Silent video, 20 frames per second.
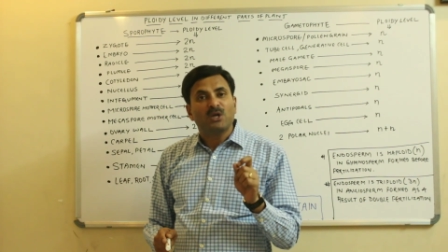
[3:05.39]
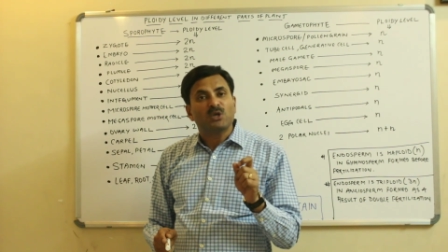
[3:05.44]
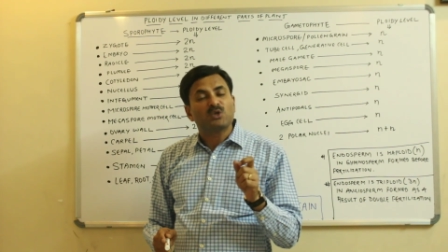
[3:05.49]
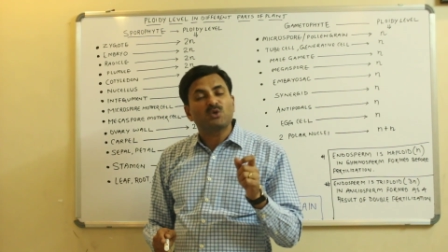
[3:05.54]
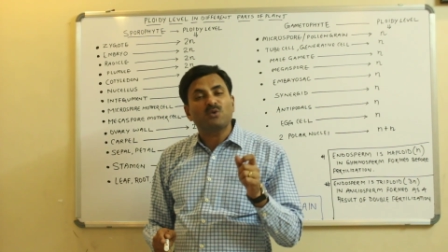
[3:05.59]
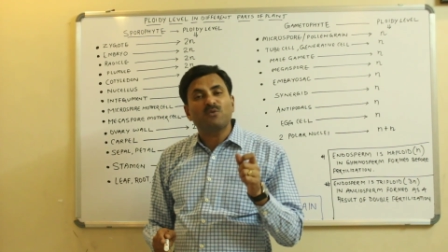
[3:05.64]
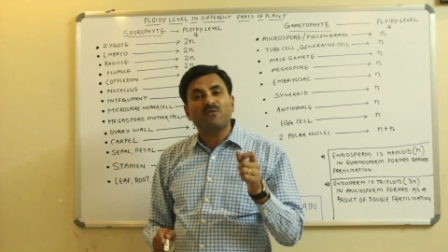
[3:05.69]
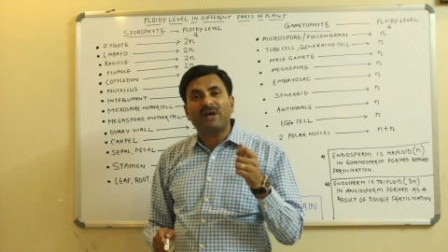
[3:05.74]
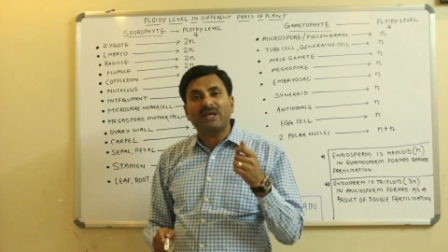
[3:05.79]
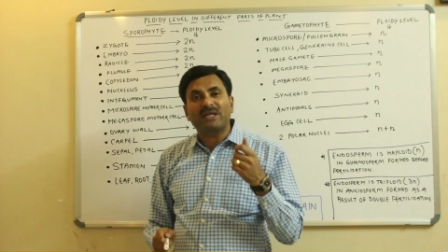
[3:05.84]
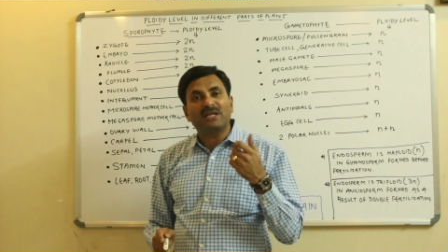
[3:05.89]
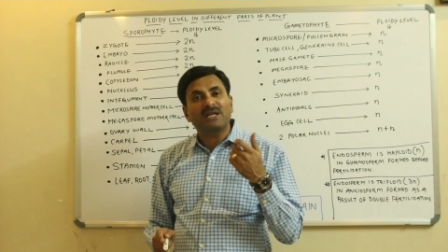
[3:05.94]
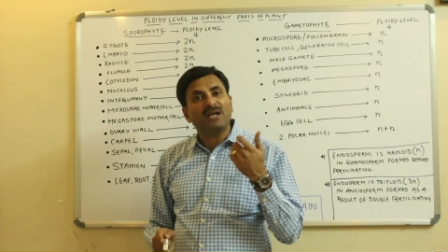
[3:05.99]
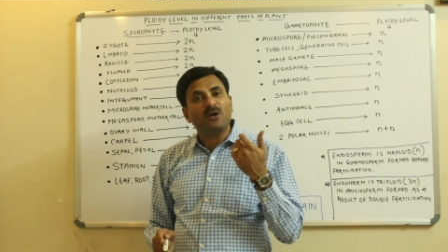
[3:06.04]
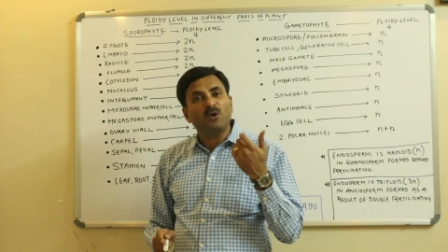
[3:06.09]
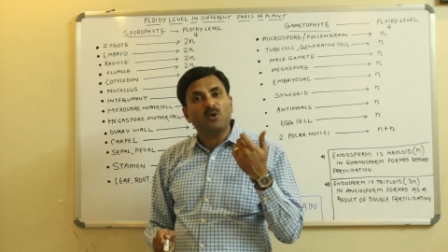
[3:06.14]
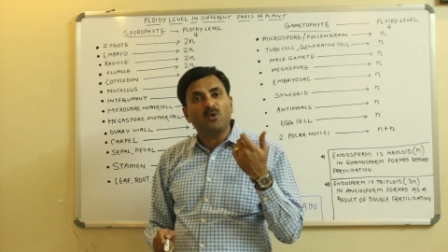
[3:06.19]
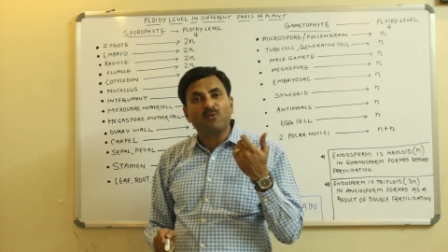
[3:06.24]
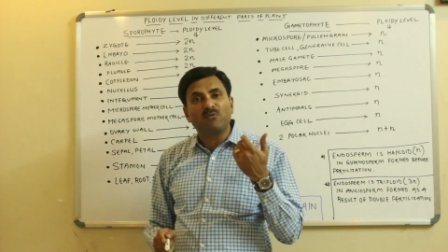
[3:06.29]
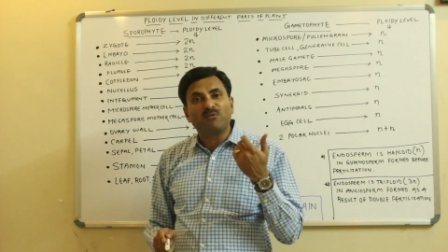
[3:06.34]
So whether
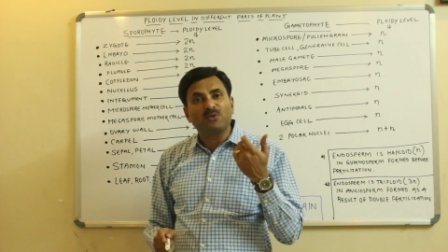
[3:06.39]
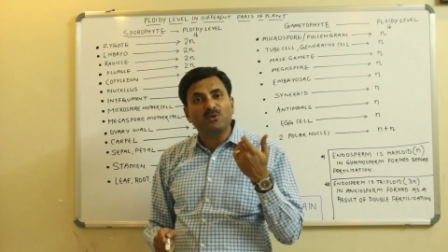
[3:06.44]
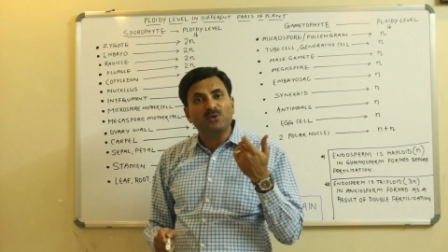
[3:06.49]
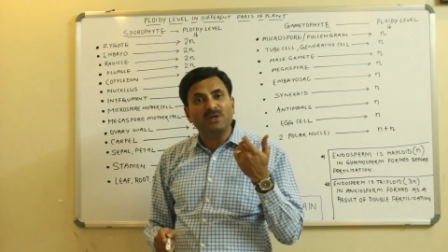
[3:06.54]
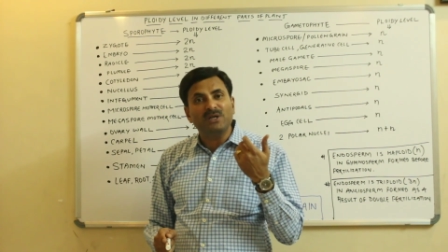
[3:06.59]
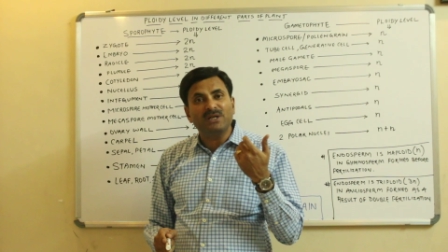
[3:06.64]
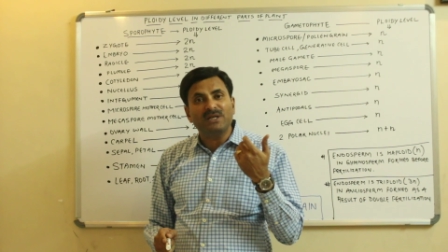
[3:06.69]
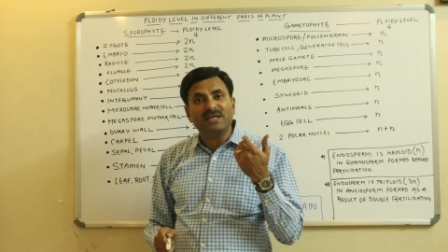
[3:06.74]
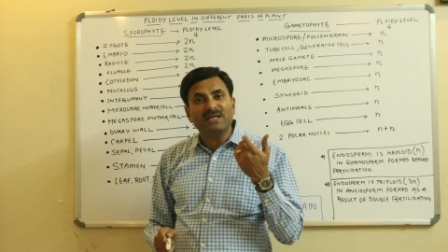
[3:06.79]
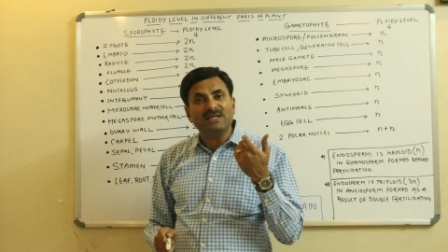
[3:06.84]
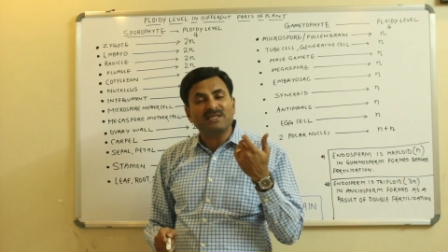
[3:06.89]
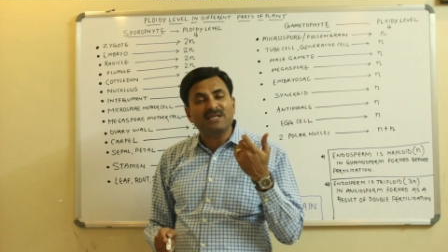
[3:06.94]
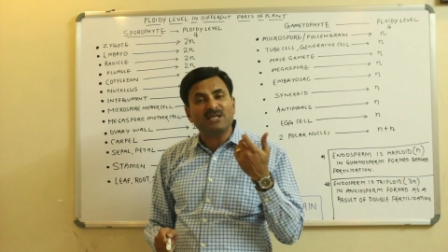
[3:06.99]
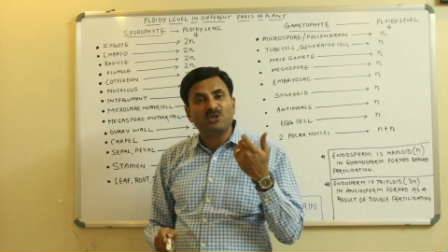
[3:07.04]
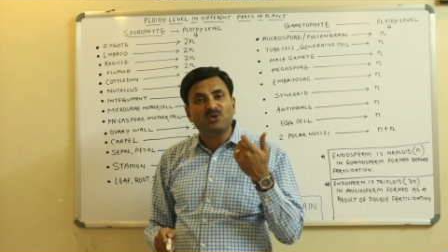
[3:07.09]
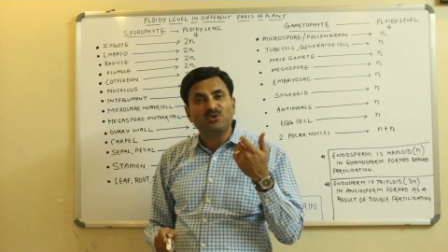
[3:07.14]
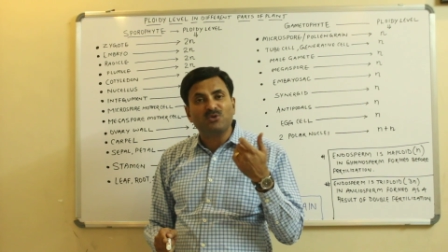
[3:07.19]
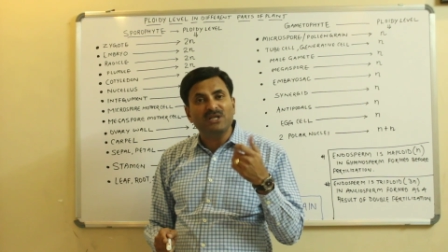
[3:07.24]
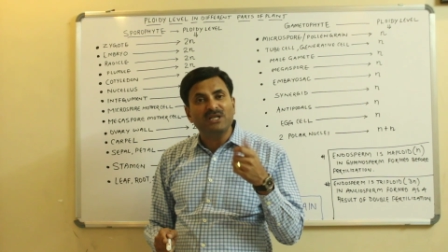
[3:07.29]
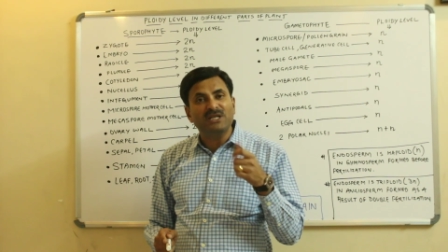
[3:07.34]
a ovule is a
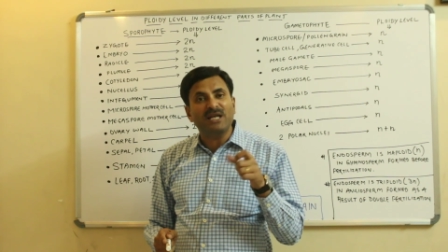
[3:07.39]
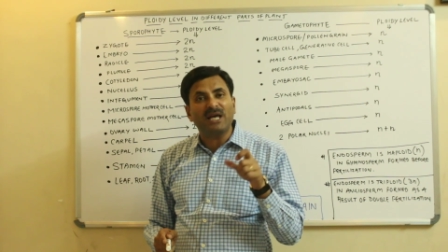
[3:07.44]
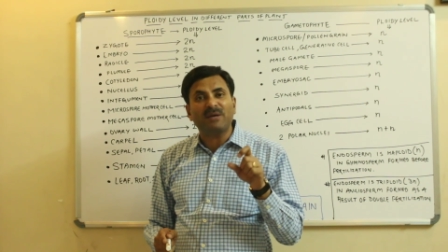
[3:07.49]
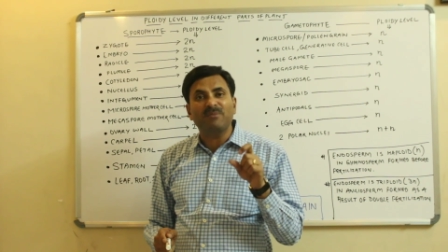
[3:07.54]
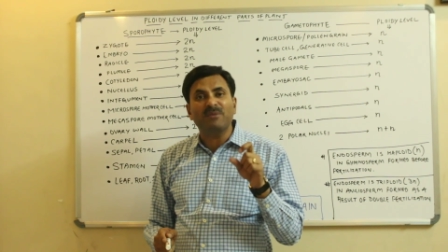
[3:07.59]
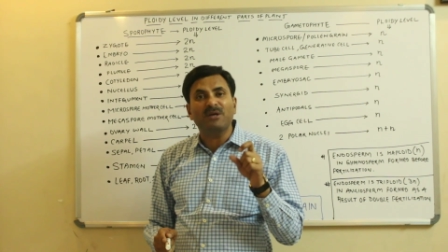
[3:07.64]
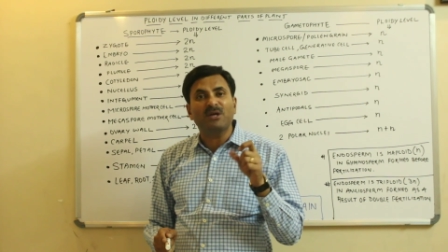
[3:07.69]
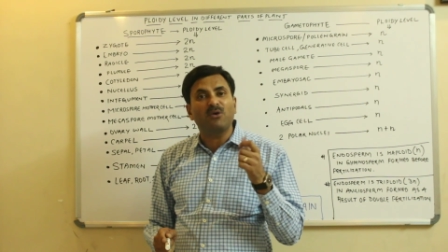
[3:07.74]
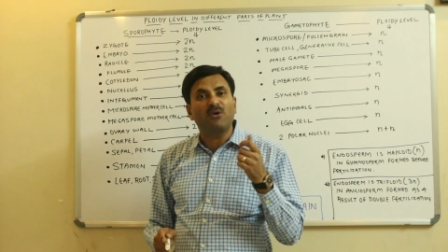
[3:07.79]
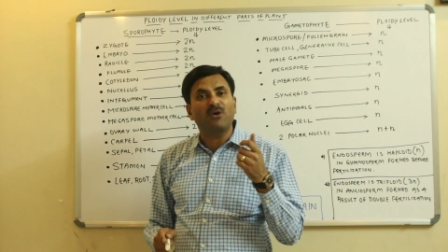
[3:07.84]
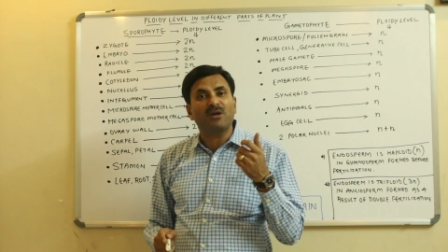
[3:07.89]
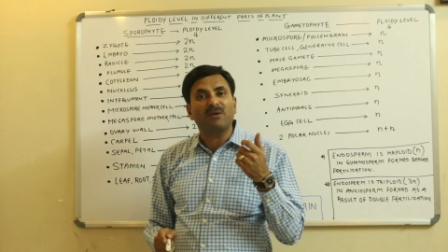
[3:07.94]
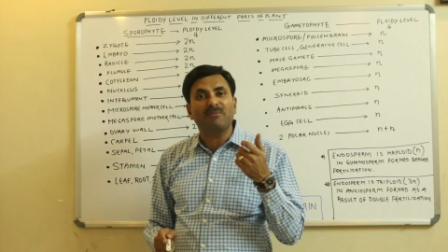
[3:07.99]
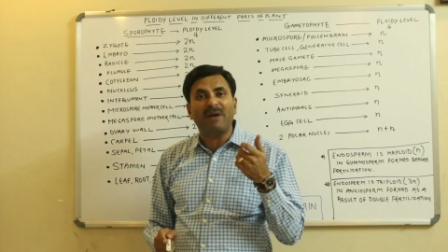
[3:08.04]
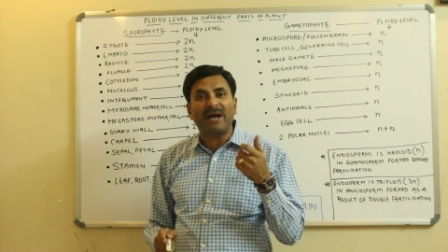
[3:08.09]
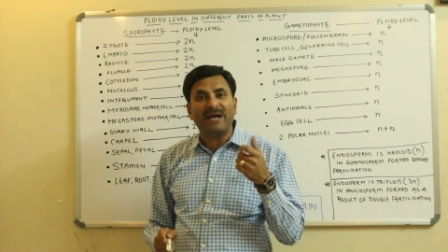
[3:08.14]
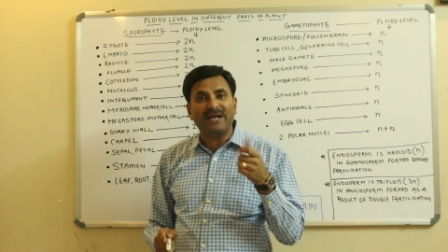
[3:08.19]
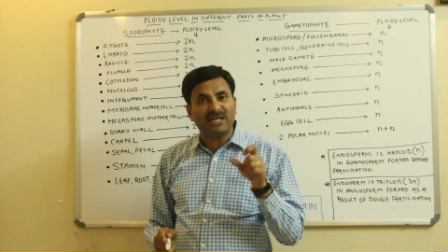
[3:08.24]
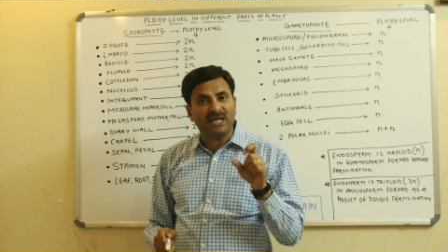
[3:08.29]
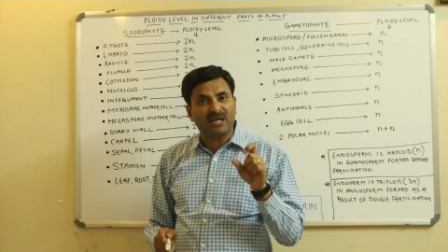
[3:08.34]
unitagmic or a
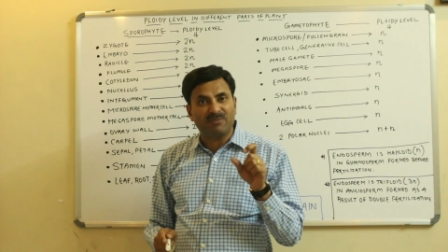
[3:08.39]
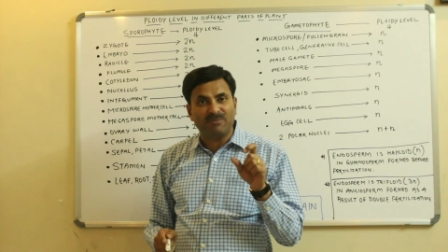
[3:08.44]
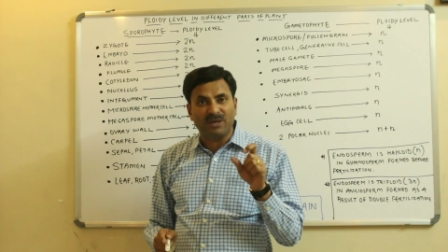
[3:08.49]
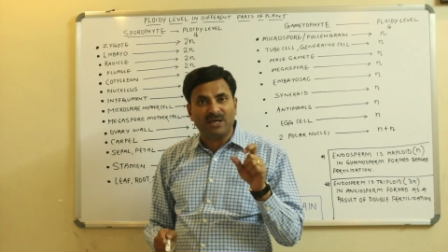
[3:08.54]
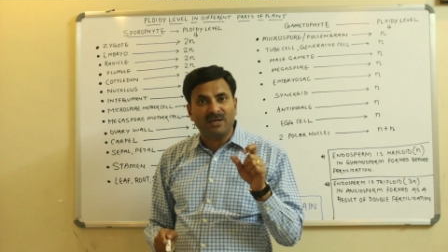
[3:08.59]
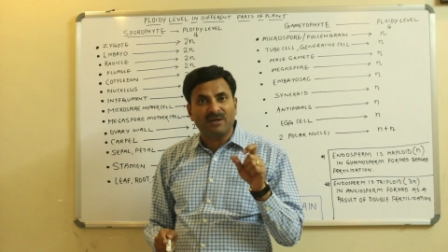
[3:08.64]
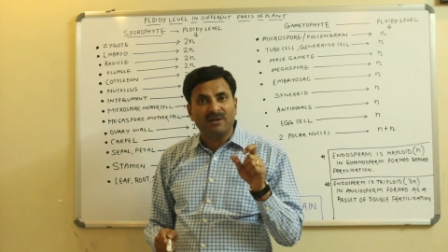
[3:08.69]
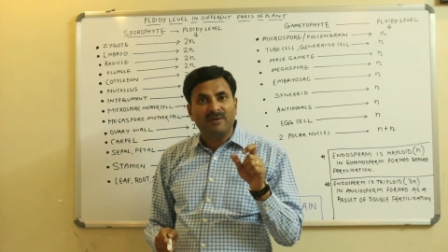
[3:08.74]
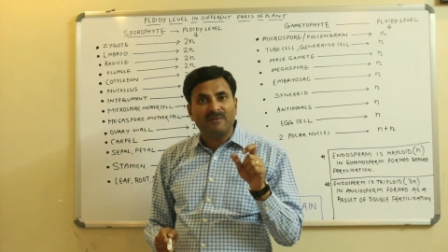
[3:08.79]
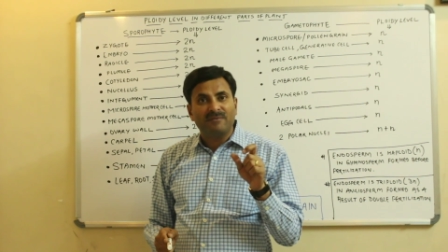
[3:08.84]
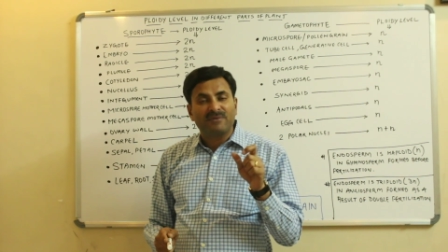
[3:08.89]
bitagmic,